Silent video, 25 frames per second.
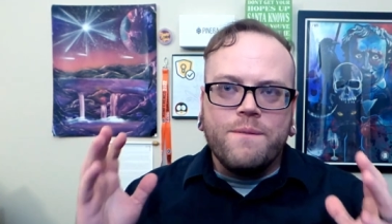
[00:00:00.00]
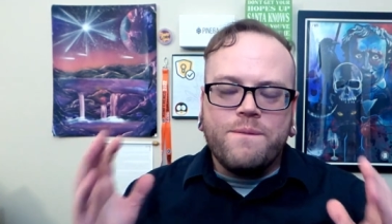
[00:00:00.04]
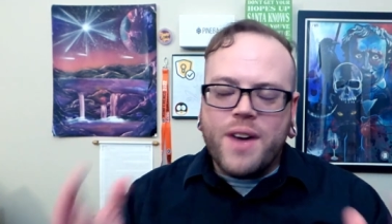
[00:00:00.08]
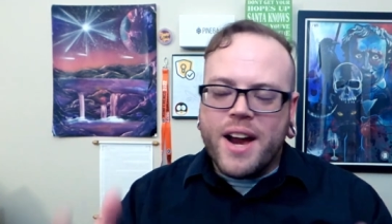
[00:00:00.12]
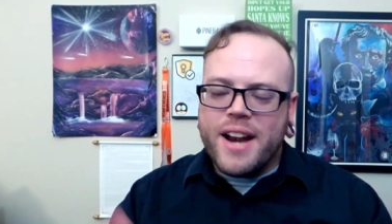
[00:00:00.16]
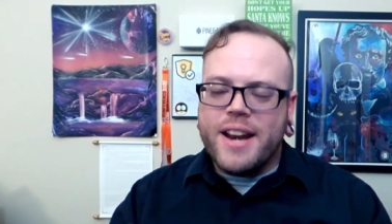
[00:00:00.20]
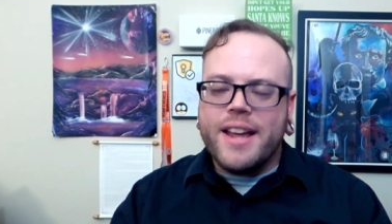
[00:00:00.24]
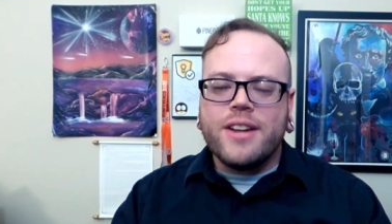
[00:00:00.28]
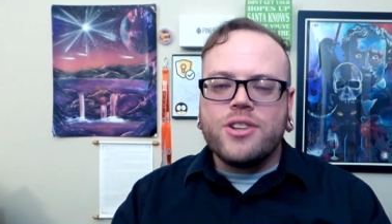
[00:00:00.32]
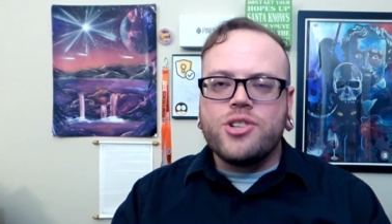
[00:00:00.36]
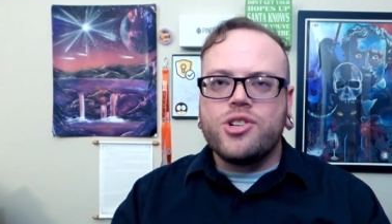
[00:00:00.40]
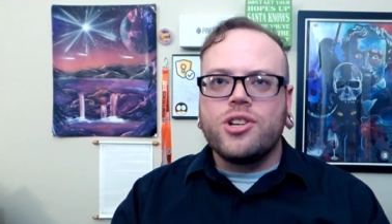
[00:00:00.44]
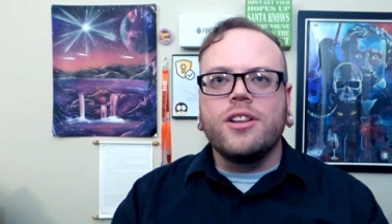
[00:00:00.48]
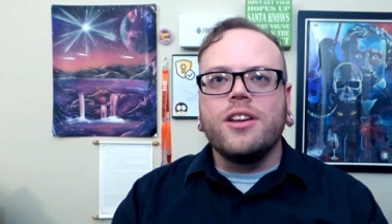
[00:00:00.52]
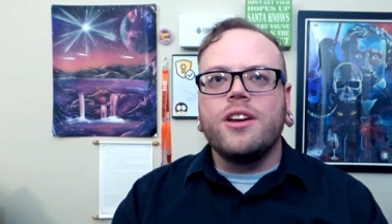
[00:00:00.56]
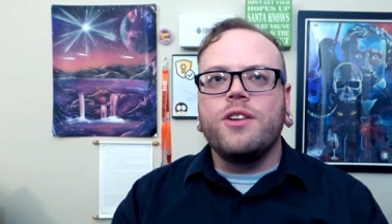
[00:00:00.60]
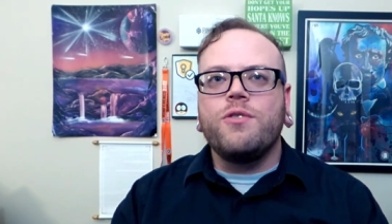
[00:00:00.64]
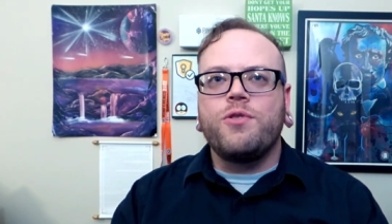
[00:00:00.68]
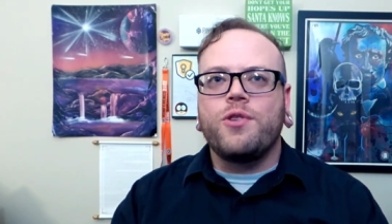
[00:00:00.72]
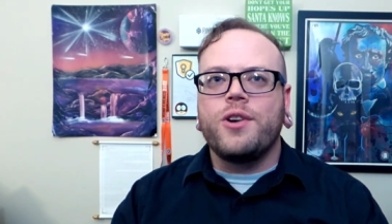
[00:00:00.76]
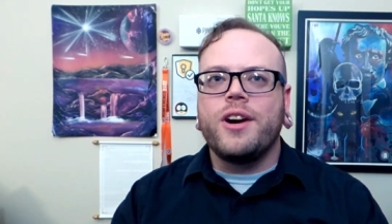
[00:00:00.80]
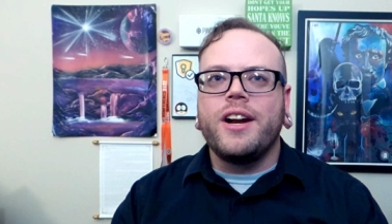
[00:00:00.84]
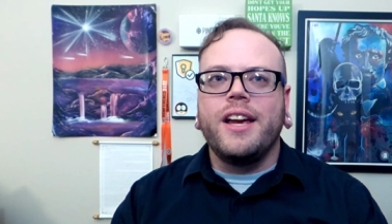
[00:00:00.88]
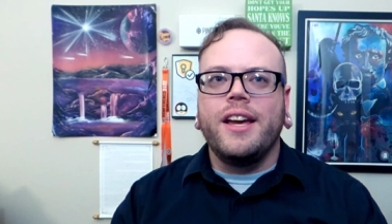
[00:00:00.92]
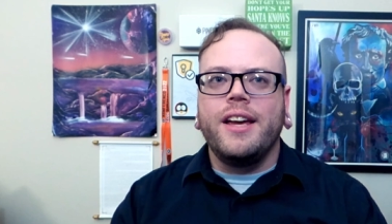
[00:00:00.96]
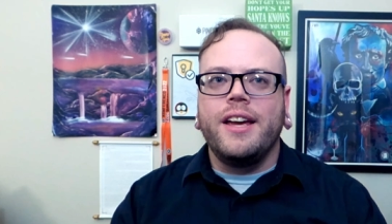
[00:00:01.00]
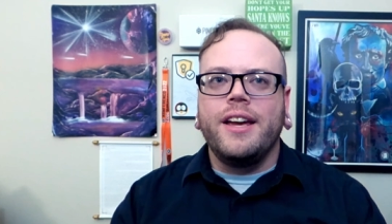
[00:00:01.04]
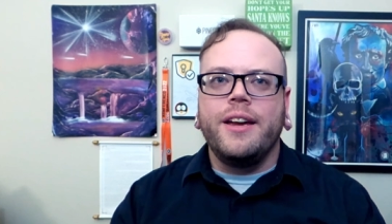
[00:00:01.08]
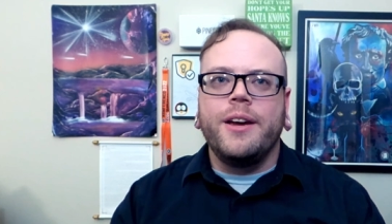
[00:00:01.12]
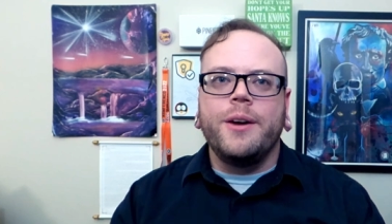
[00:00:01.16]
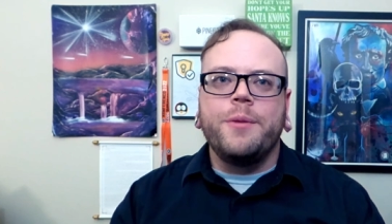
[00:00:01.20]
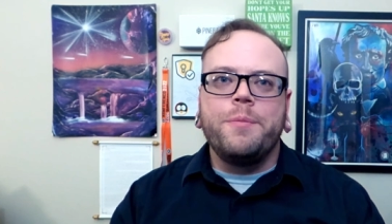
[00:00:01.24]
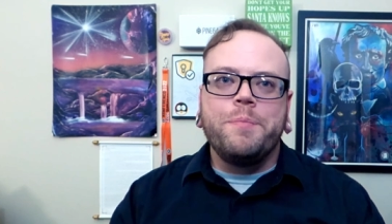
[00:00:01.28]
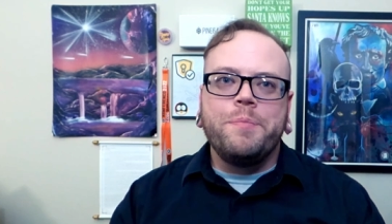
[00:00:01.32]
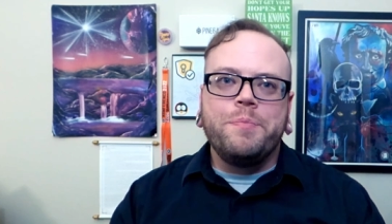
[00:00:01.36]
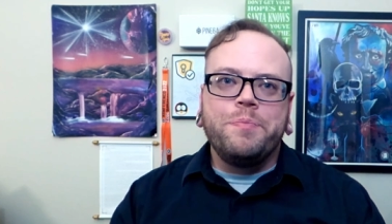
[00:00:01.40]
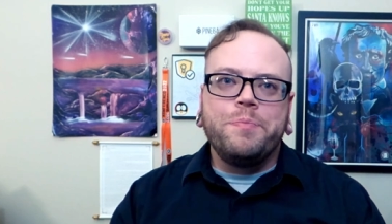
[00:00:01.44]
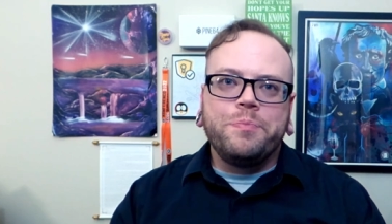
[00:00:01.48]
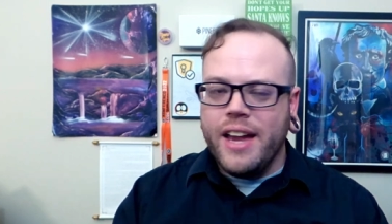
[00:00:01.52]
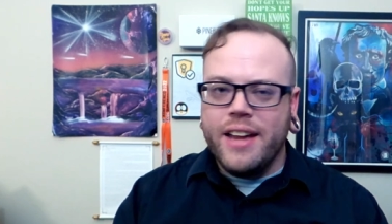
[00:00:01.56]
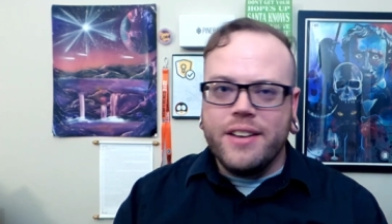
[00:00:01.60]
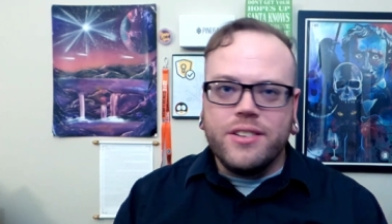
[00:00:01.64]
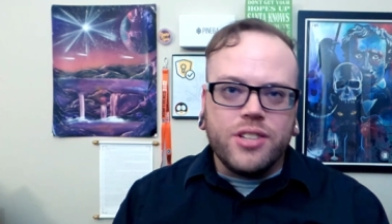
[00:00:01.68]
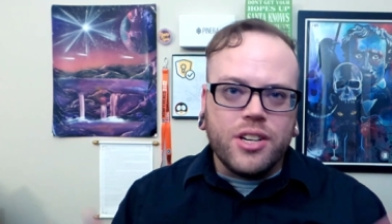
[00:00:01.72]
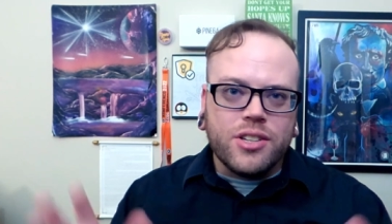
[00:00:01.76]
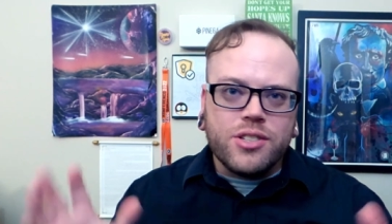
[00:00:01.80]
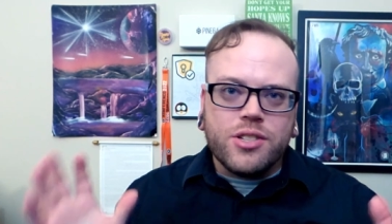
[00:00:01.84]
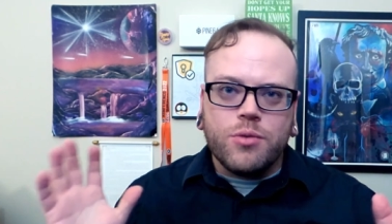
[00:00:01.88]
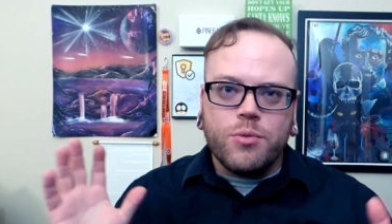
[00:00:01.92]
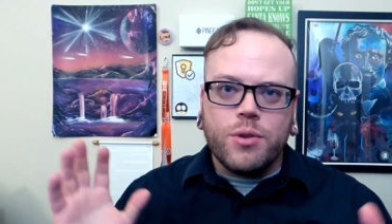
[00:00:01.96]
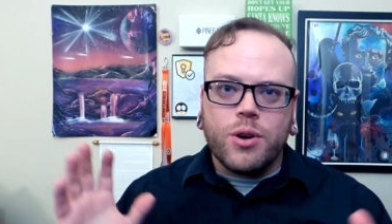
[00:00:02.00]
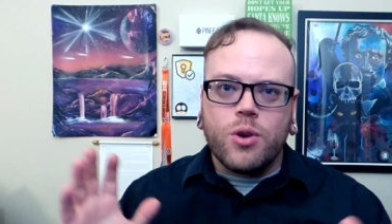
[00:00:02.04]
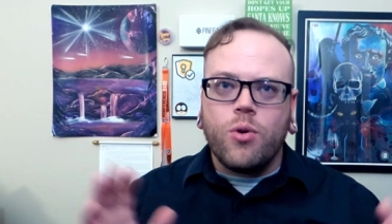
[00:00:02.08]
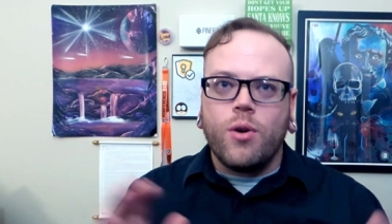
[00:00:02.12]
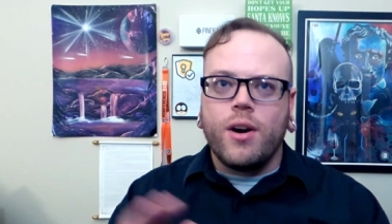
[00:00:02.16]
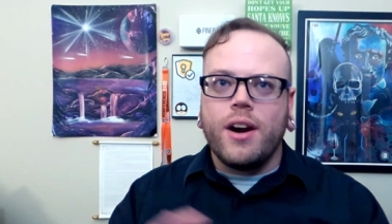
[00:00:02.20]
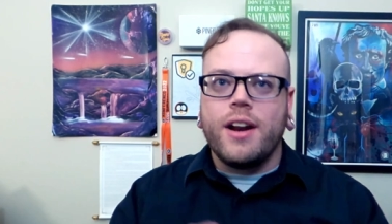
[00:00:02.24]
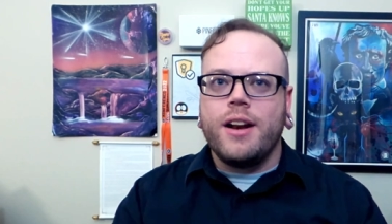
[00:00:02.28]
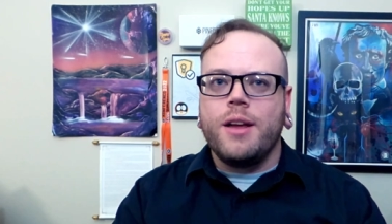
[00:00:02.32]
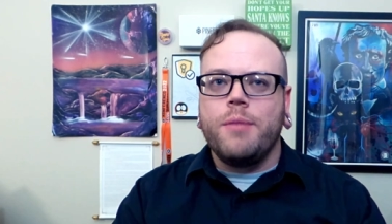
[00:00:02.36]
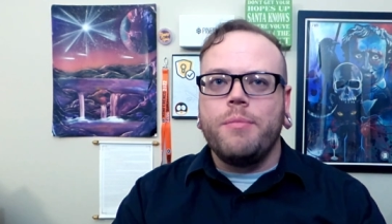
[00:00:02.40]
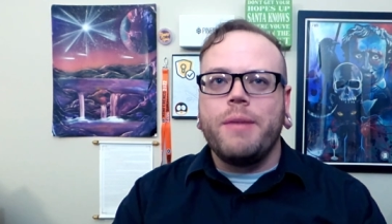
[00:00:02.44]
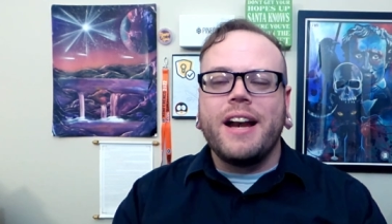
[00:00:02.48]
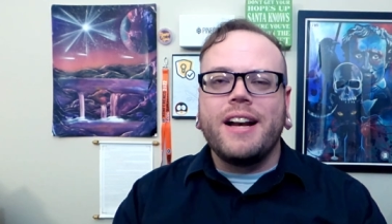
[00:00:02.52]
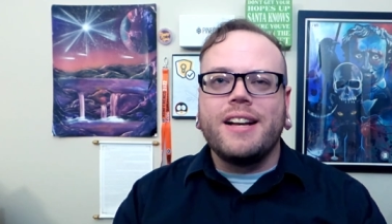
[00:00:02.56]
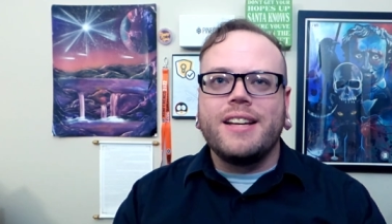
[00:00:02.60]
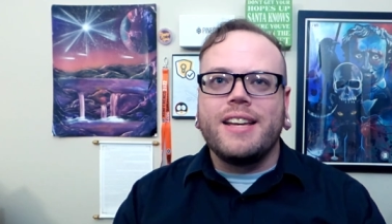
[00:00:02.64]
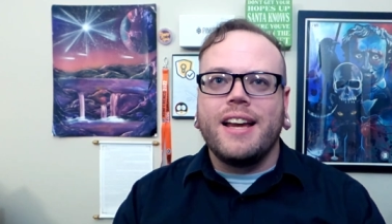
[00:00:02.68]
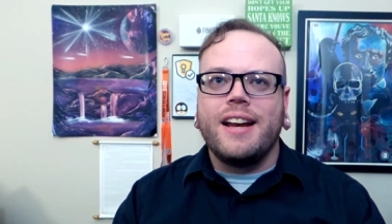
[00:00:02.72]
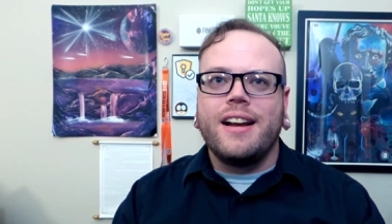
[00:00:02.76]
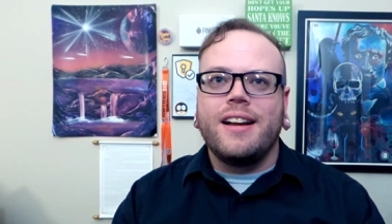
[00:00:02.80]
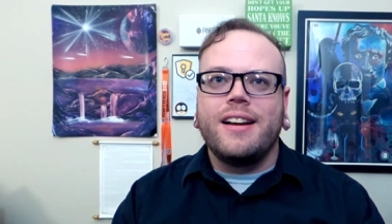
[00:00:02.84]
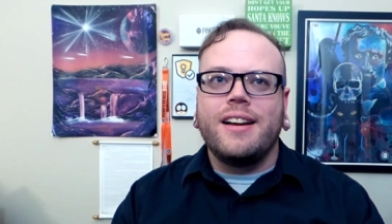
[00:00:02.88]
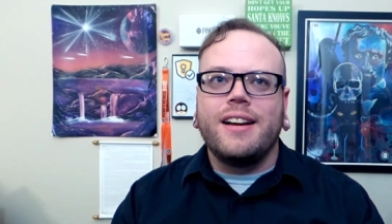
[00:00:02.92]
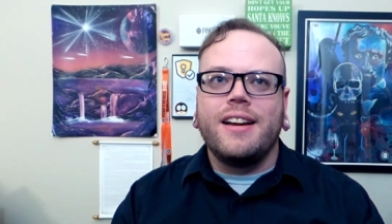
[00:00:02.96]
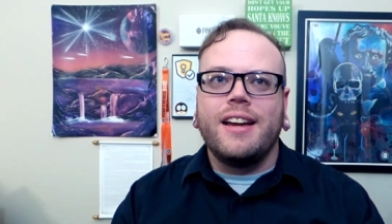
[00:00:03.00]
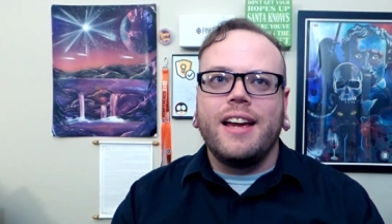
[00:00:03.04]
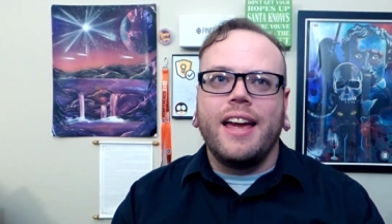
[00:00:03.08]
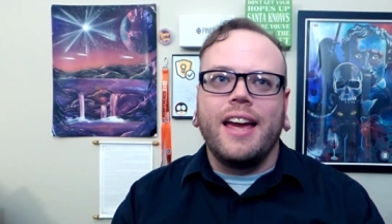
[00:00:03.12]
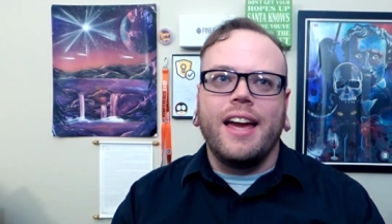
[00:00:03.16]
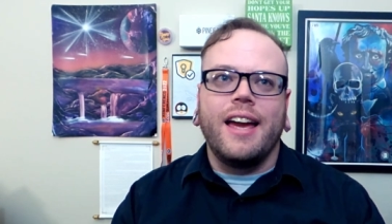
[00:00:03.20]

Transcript: financially free and doesn't record any metadata